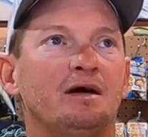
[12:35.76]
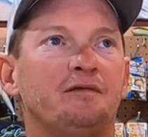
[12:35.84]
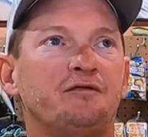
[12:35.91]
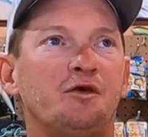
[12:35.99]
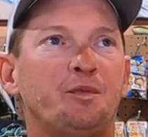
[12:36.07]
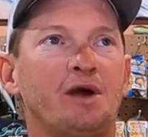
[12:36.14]

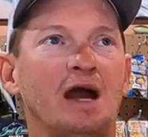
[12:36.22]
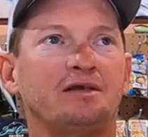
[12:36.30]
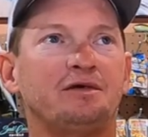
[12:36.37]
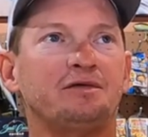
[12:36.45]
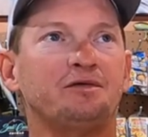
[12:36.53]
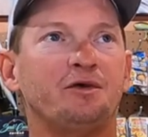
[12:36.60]
few
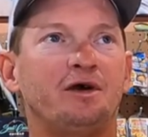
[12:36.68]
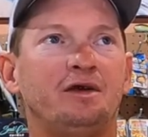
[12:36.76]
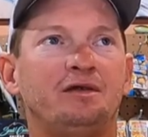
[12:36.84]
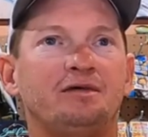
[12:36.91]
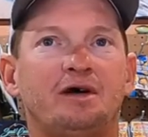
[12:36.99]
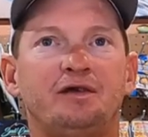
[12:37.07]
practice
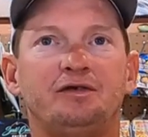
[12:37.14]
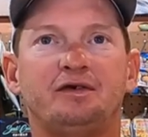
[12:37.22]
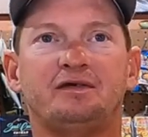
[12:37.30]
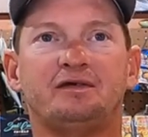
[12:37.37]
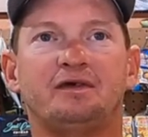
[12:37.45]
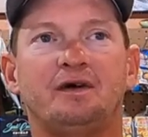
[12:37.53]
runs on
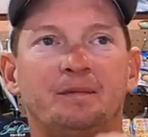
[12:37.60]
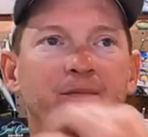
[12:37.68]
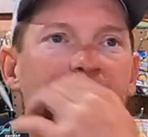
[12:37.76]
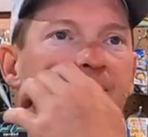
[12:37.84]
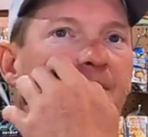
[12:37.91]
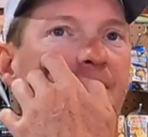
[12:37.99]
just
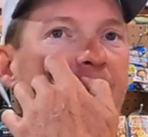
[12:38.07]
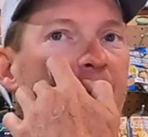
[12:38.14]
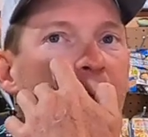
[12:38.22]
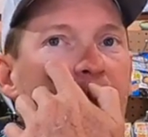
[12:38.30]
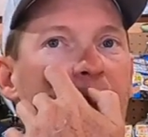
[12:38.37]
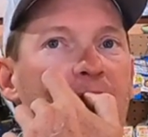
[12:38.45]
some
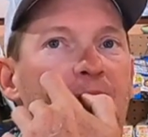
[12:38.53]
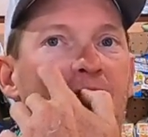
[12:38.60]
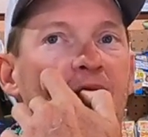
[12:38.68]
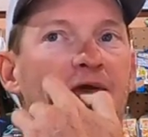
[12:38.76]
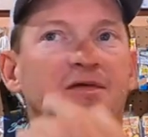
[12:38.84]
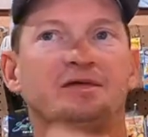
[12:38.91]

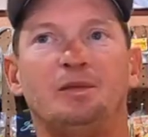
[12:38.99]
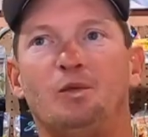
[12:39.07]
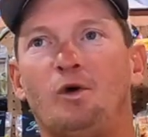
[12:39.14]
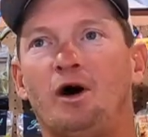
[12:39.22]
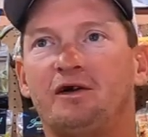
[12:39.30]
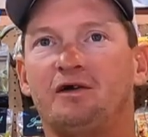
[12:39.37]

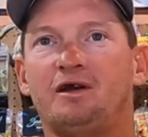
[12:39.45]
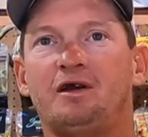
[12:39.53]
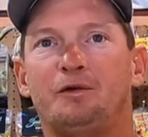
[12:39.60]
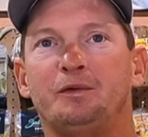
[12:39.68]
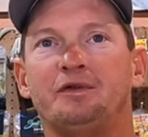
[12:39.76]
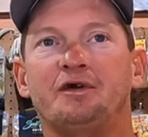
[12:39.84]
water
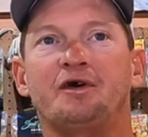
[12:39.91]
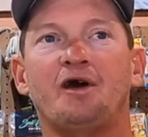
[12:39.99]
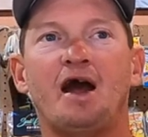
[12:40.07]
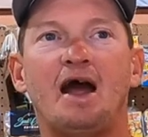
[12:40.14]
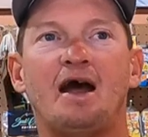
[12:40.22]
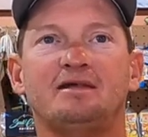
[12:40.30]
here with the
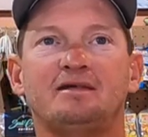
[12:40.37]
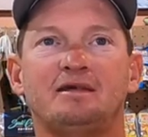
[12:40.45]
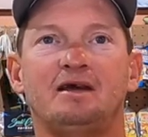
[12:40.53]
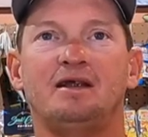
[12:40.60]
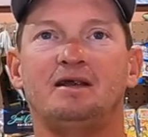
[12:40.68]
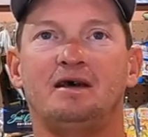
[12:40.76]
grass.
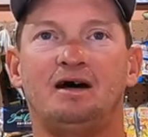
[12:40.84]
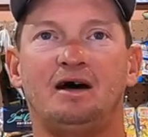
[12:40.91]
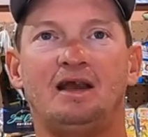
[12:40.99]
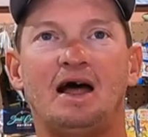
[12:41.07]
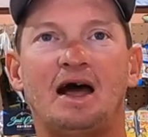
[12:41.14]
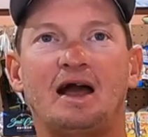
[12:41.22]
And
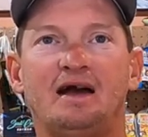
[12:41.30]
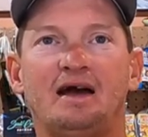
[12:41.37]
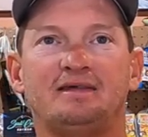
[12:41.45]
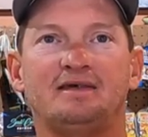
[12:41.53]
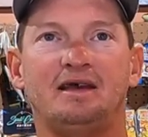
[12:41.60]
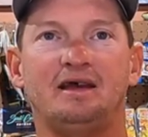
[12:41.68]
like I
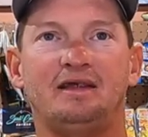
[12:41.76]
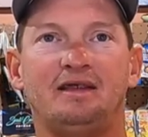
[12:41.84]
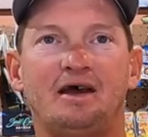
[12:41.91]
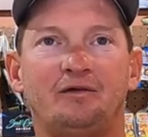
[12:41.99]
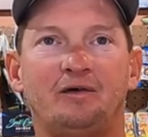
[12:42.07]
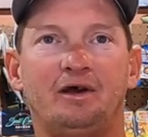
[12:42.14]
had said,
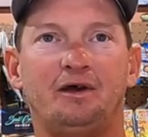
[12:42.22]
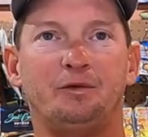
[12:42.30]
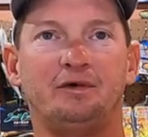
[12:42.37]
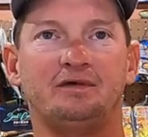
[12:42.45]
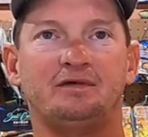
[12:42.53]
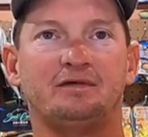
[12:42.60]
that red
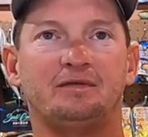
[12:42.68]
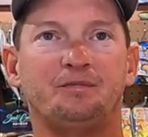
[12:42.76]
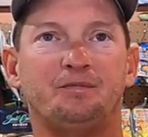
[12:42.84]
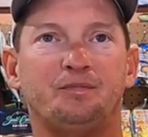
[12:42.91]
was